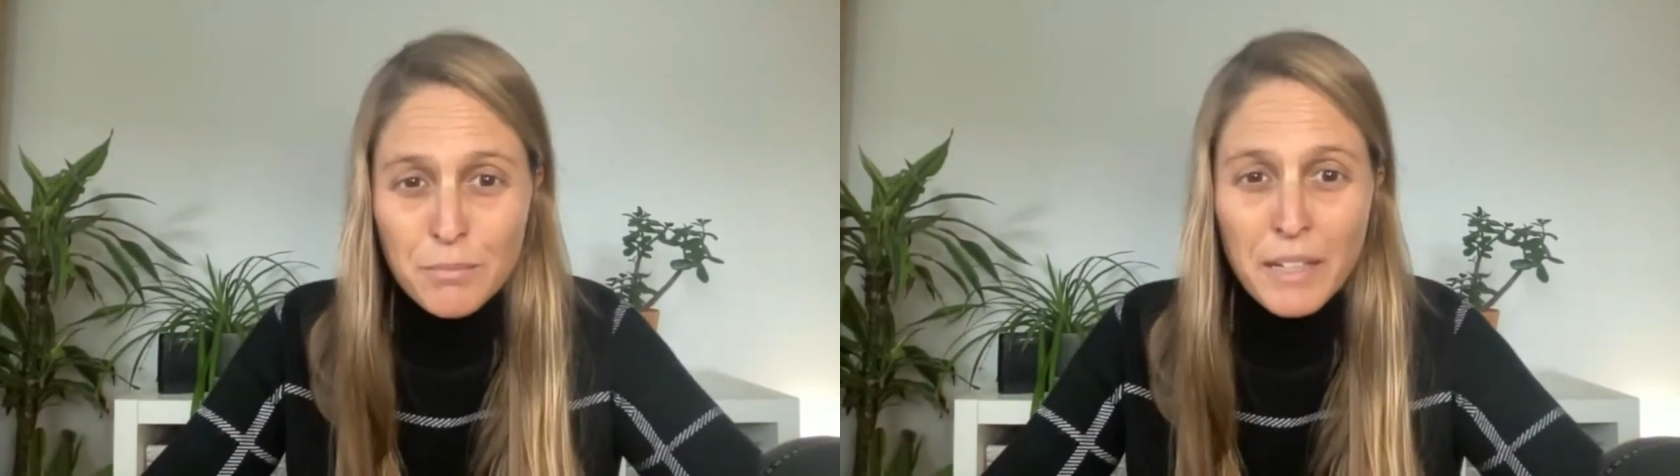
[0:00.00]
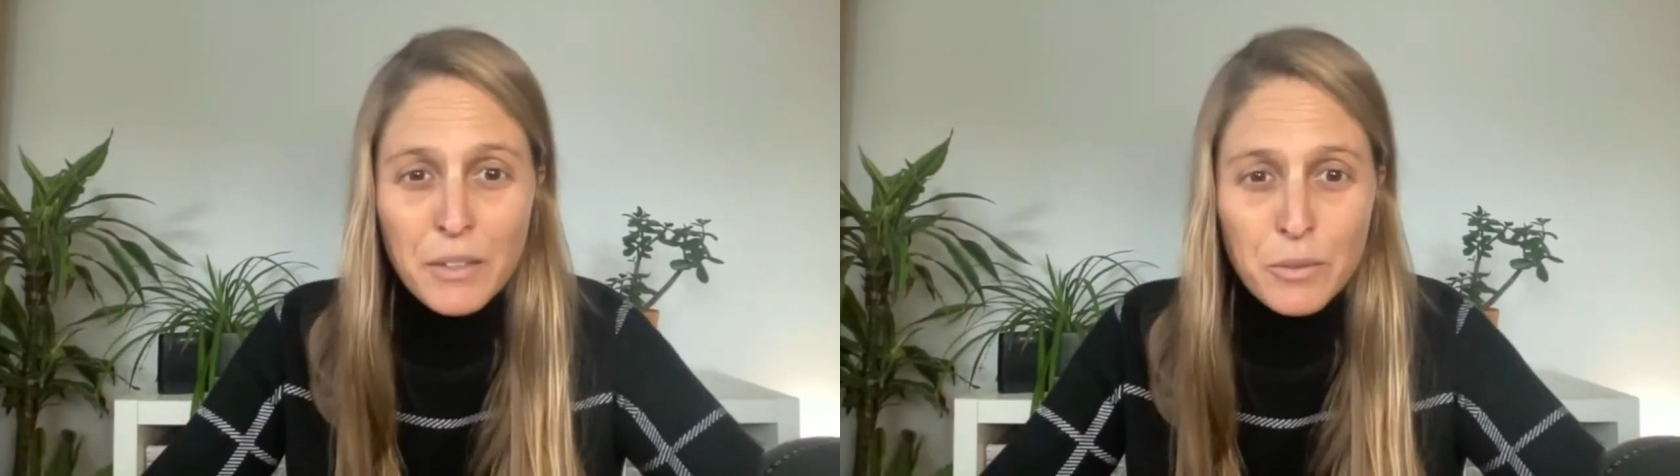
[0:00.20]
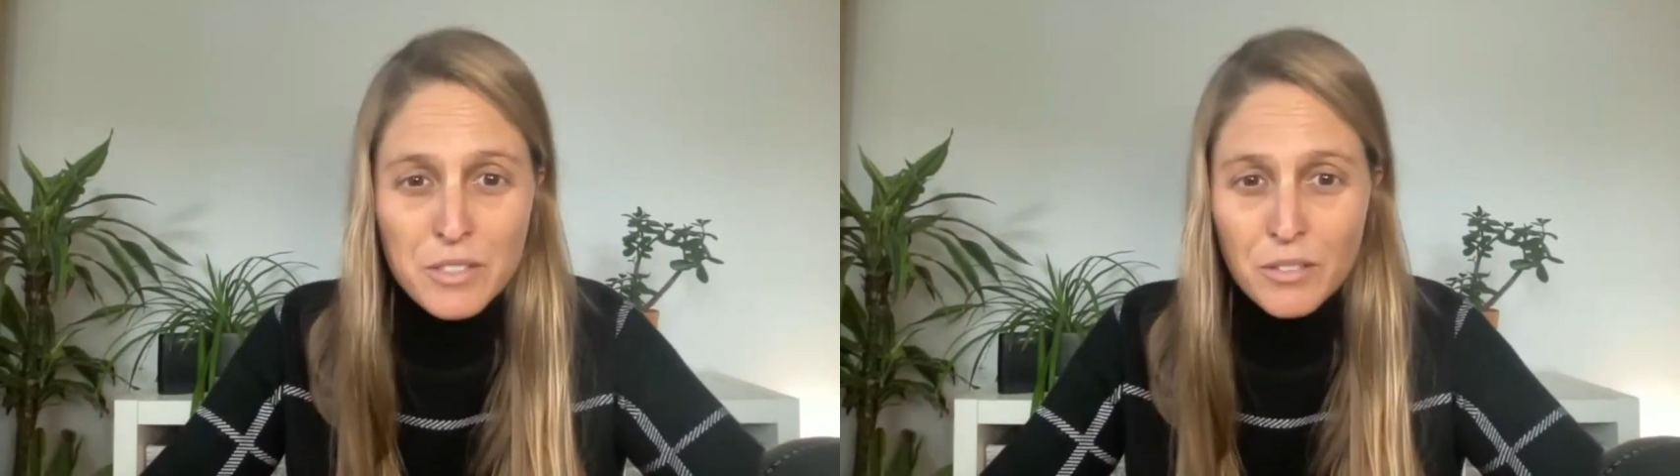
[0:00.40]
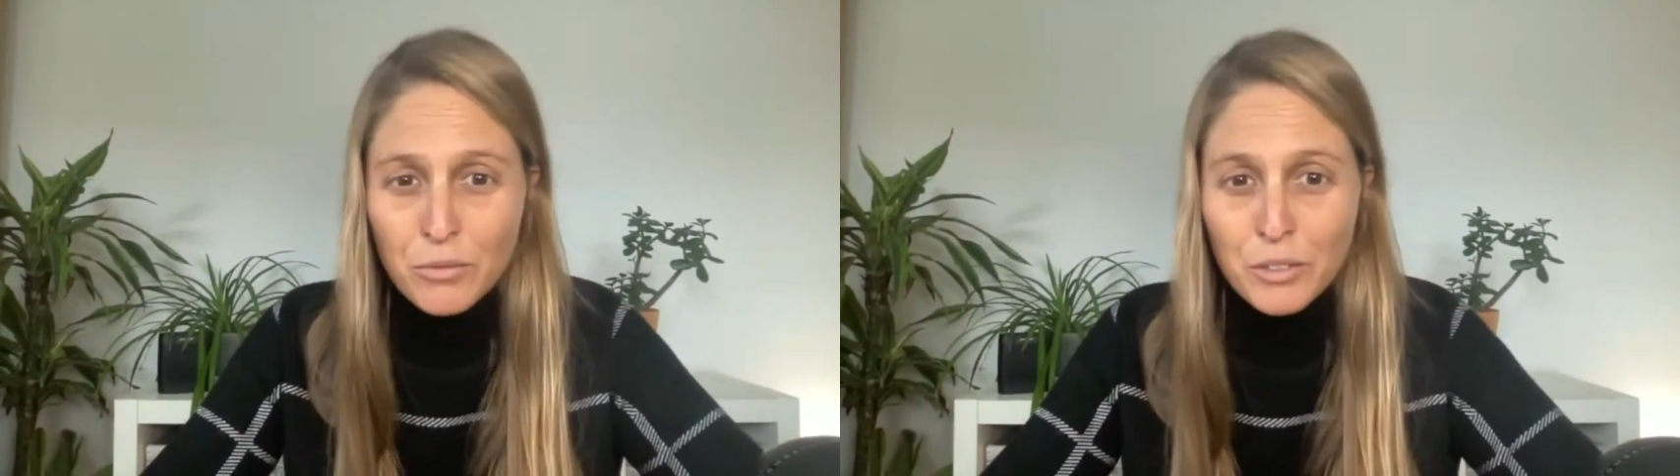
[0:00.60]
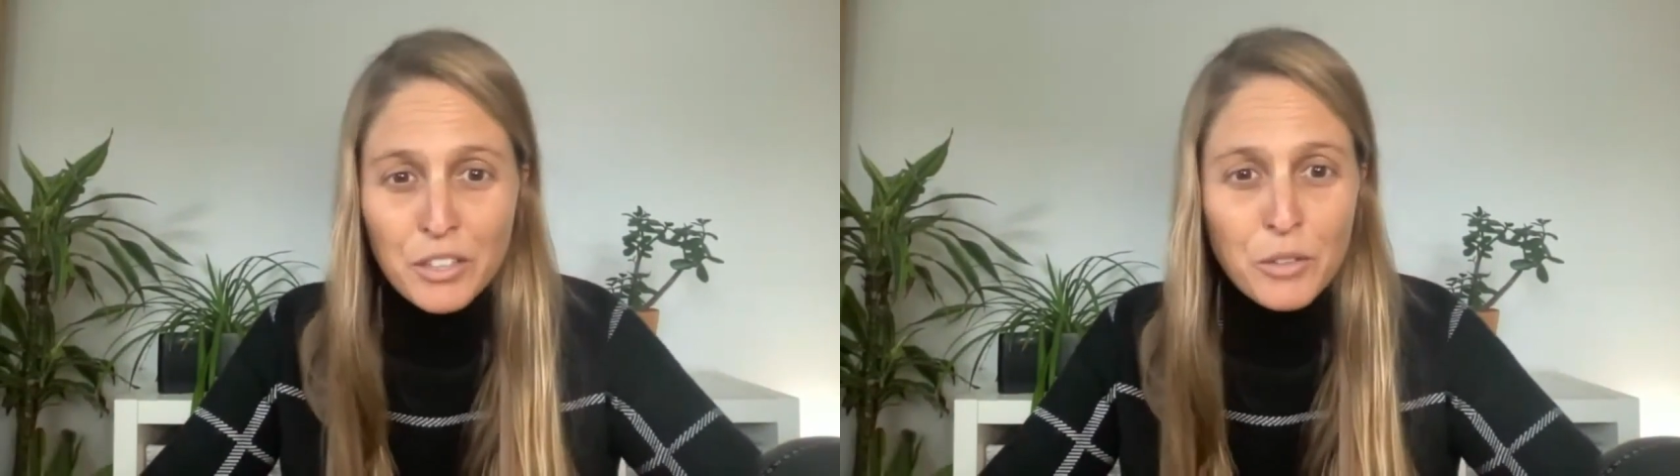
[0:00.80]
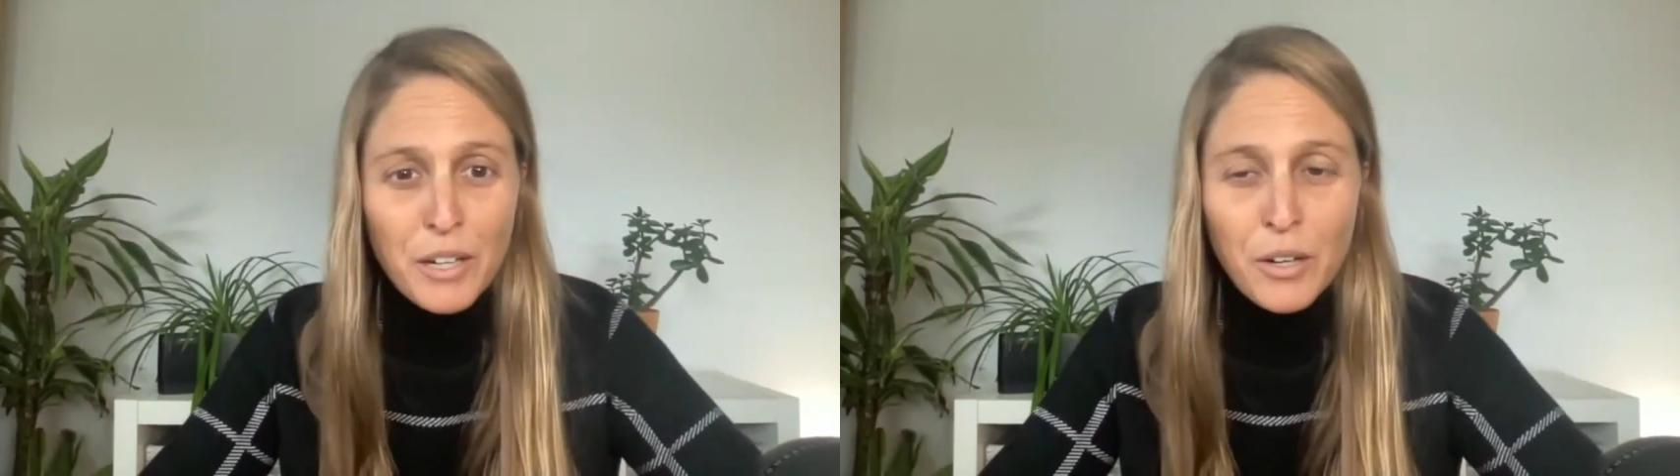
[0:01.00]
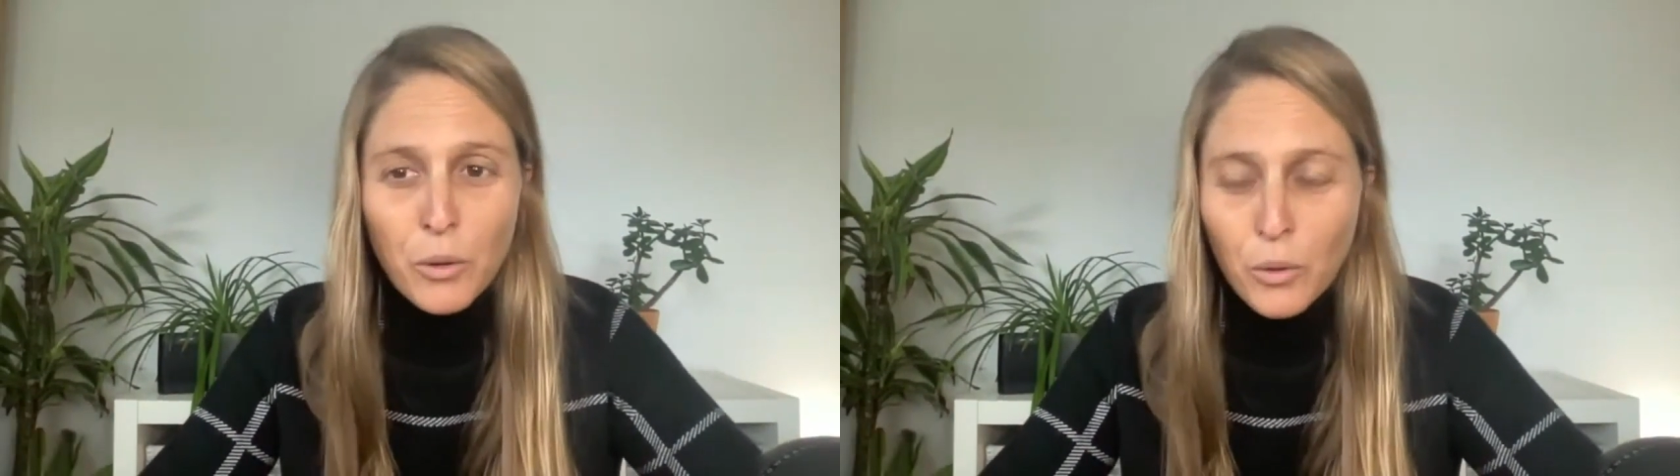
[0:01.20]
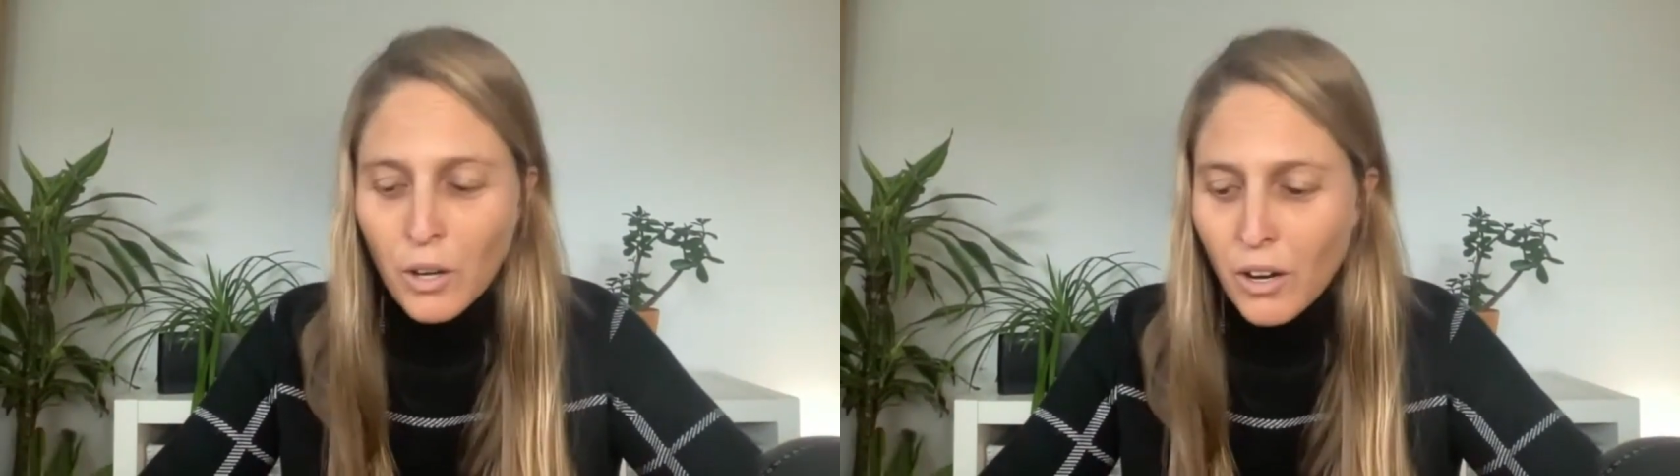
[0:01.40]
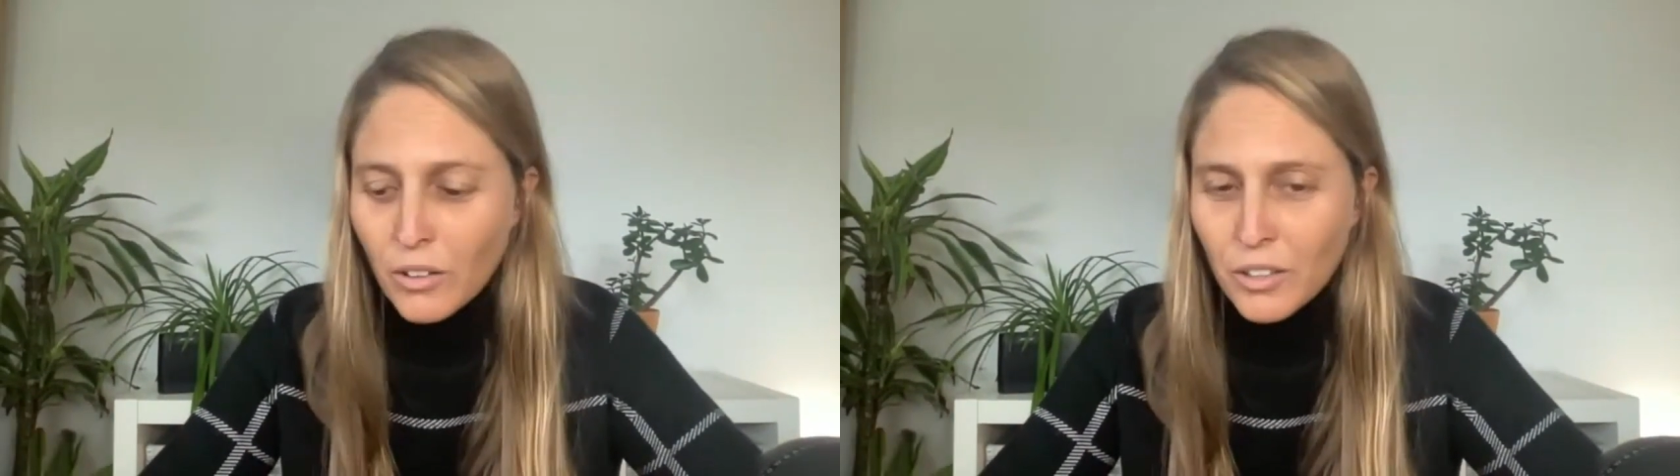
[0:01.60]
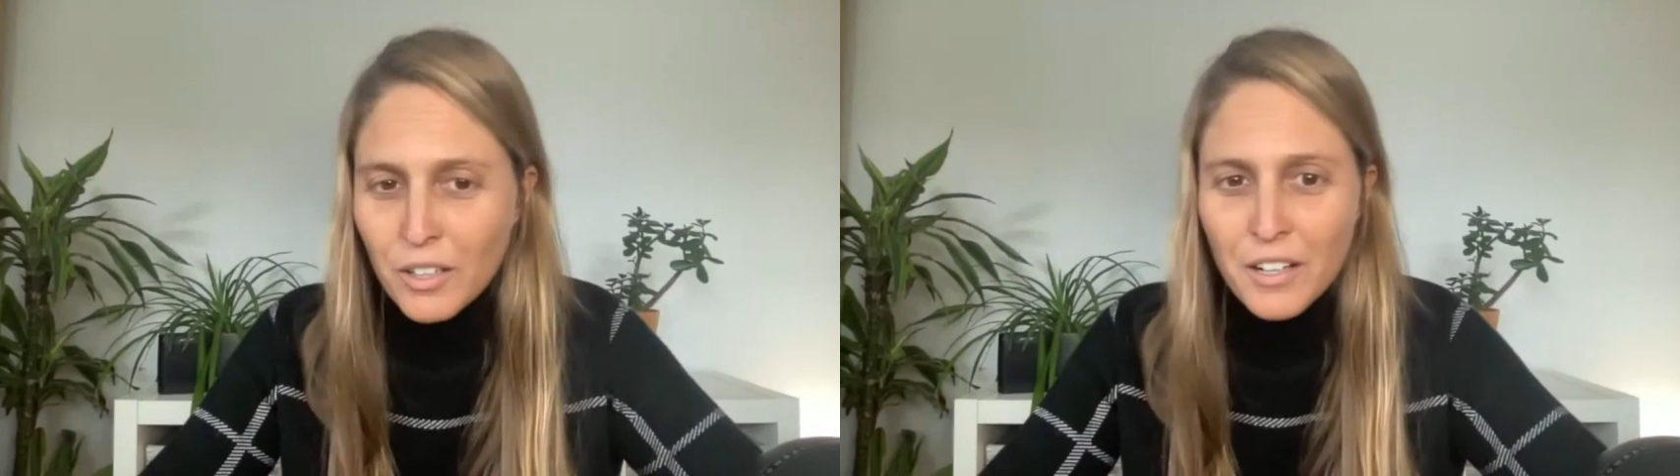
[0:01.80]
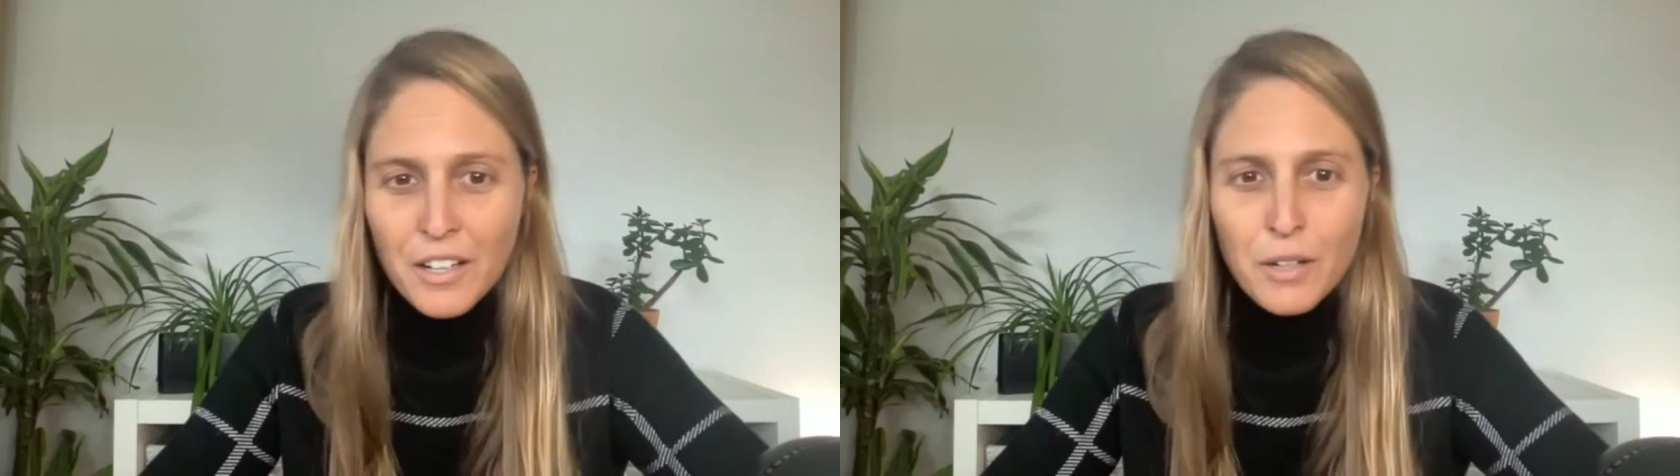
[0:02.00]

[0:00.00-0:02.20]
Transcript: Mike was a really great cold caller.